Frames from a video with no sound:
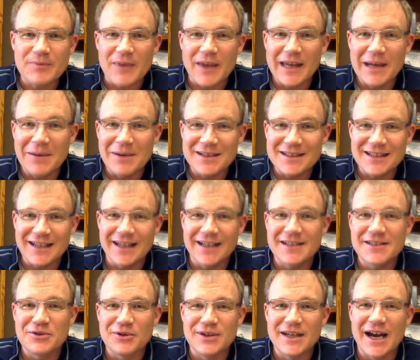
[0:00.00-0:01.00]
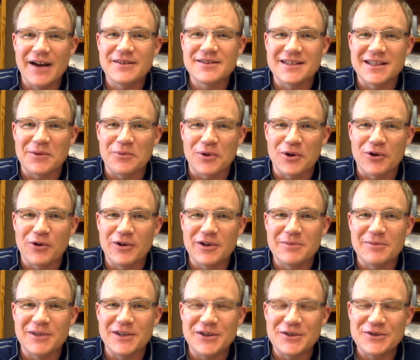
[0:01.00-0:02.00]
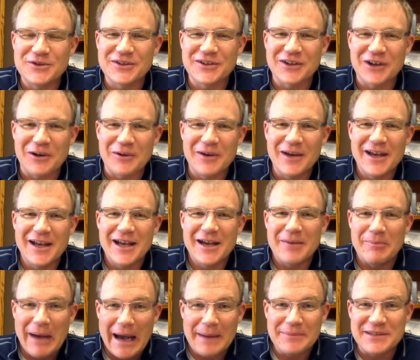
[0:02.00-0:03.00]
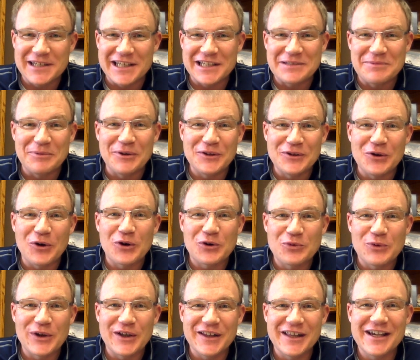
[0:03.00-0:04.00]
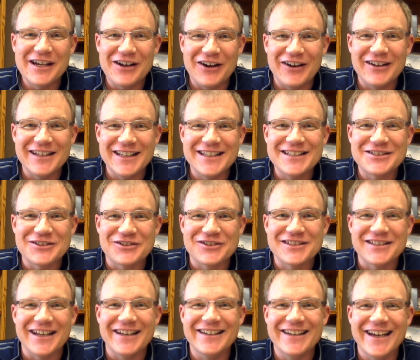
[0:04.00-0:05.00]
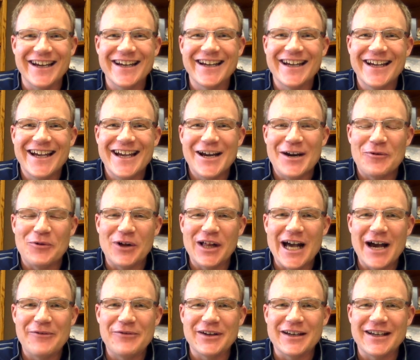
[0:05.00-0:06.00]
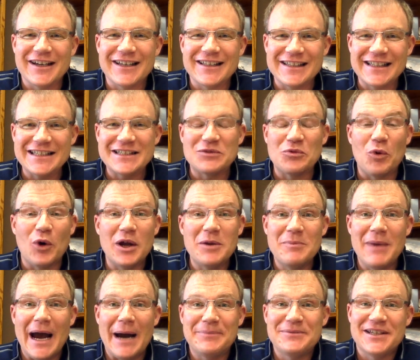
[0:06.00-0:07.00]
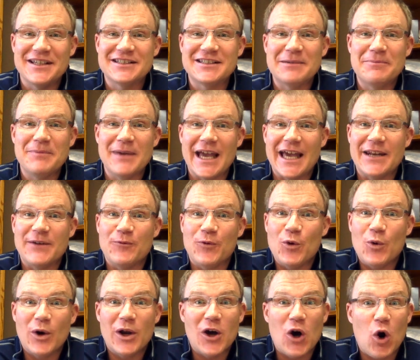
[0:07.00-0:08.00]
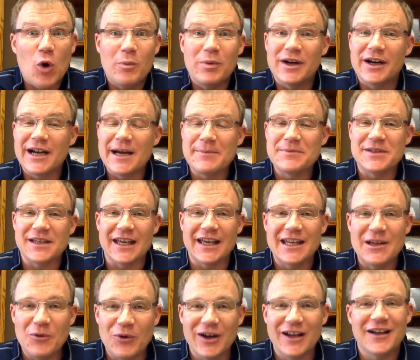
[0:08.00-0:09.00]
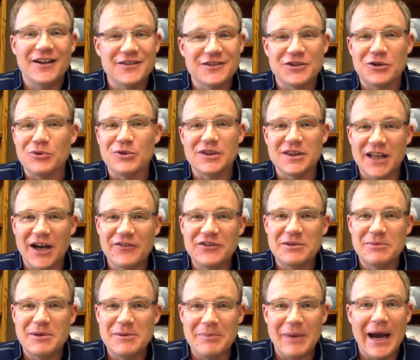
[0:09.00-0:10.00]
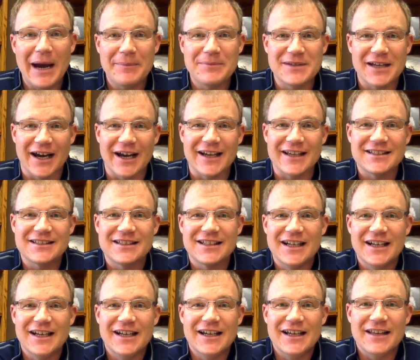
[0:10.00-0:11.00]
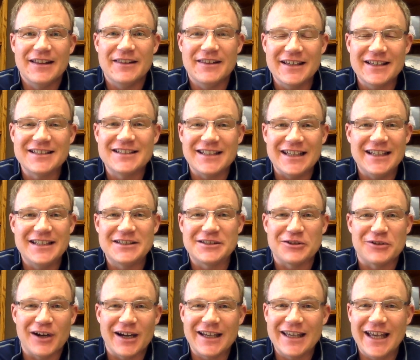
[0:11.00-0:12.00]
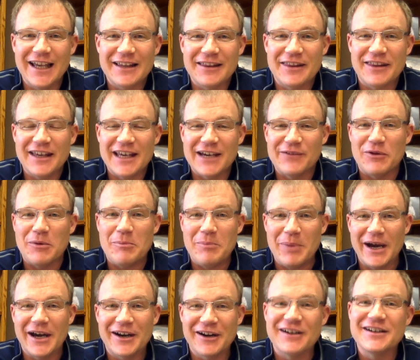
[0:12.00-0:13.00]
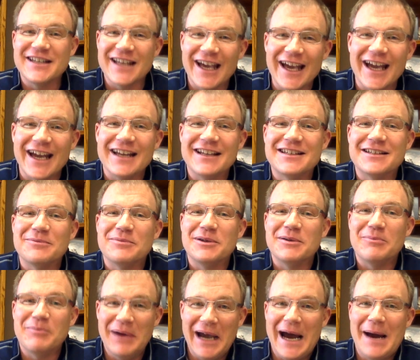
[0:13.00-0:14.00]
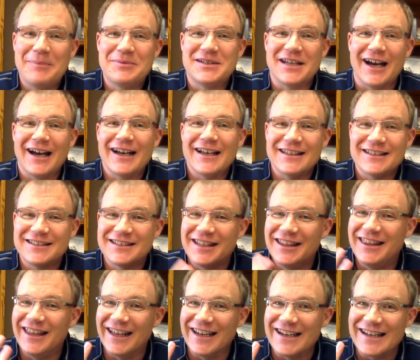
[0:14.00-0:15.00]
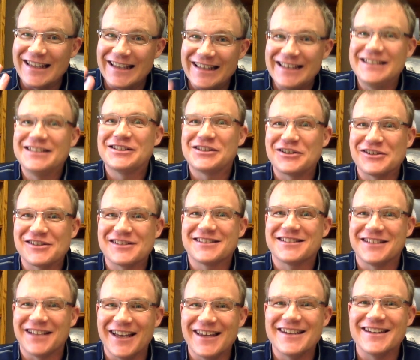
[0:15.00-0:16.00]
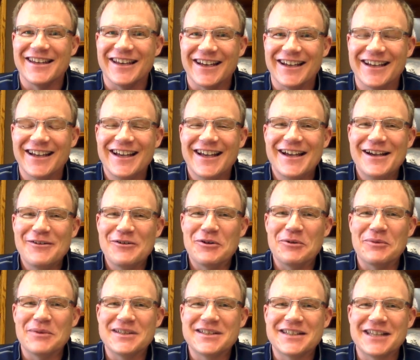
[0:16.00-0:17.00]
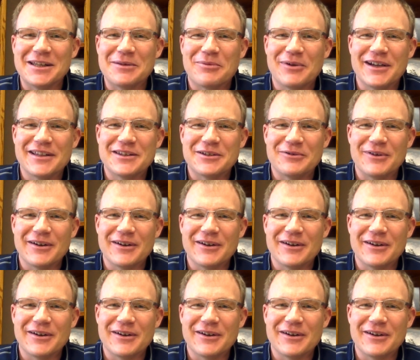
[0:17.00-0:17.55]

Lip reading: And I'm excited to announce that we're going to be using our baptismal, Lord willing, on Easter Sunday. We'll have at least one baptism, and we want to open it up to anyone else who would love to be baptized this Easter. I can't think of a better day to be baptized than Easter Sunday when we celebrate the